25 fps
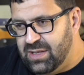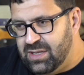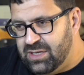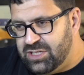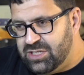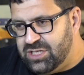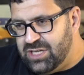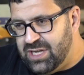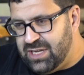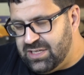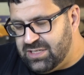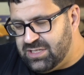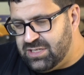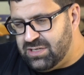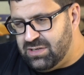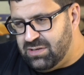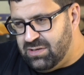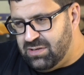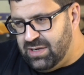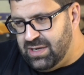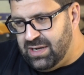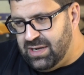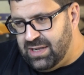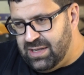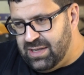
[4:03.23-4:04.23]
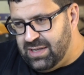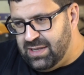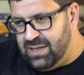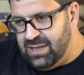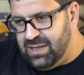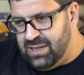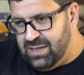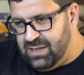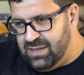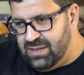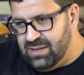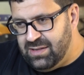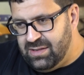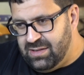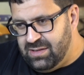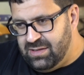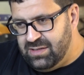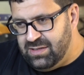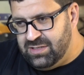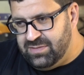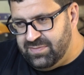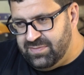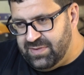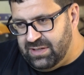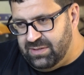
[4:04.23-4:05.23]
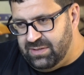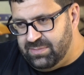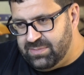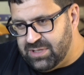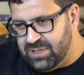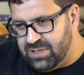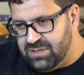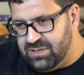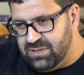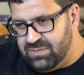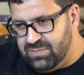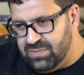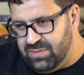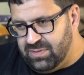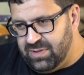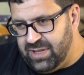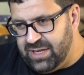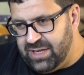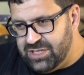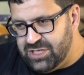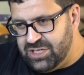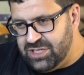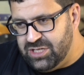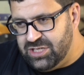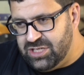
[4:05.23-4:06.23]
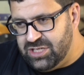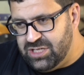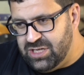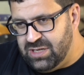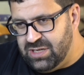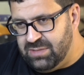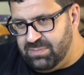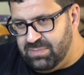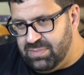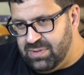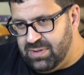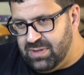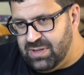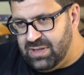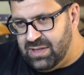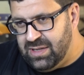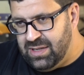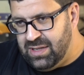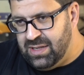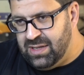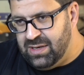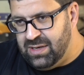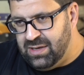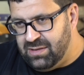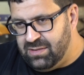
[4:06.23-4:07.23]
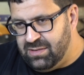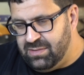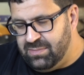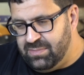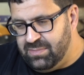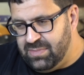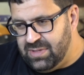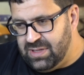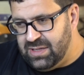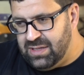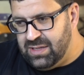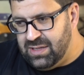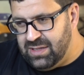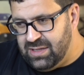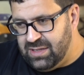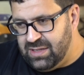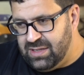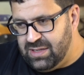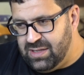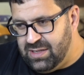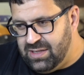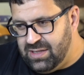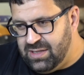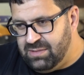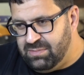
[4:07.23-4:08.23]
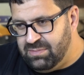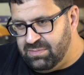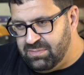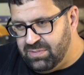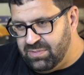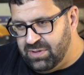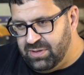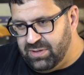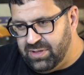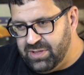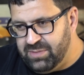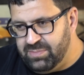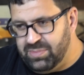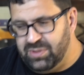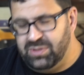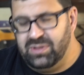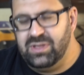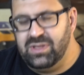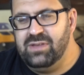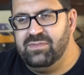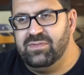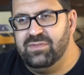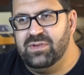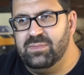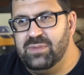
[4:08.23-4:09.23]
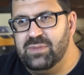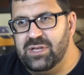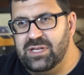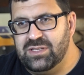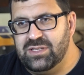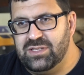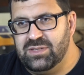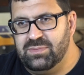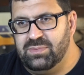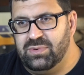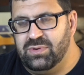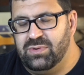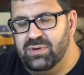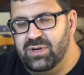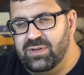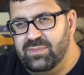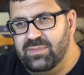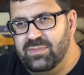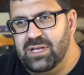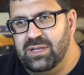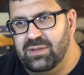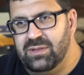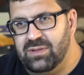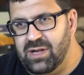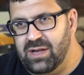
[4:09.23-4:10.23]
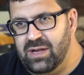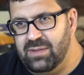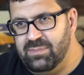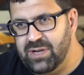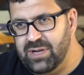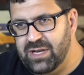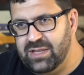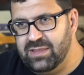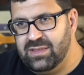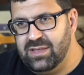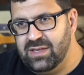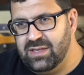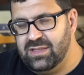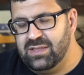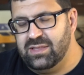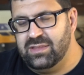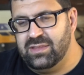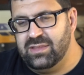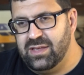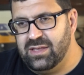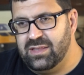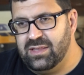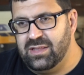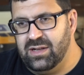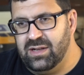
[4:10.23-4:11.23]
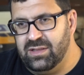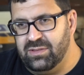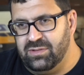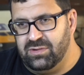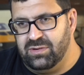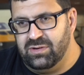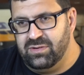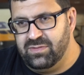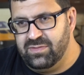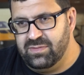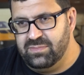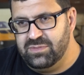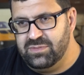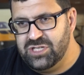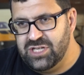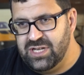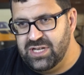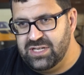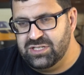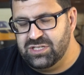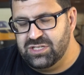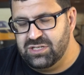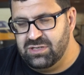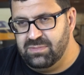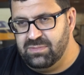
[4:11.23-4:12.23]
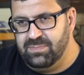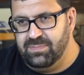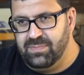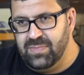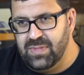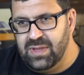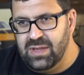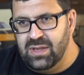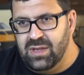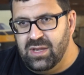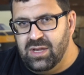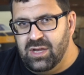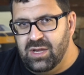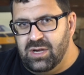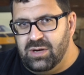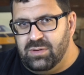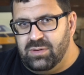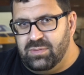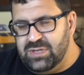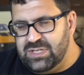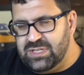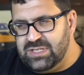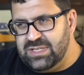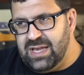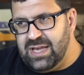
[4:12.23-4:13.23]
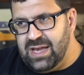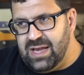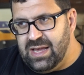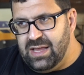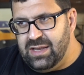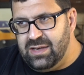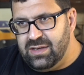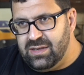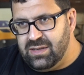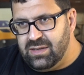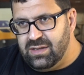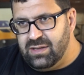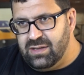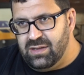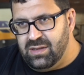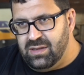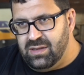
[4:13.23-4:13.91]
Chester and I developed a good relationship, and he really believed in me and supported me a lot. But I think the thing that I learned from Chester was that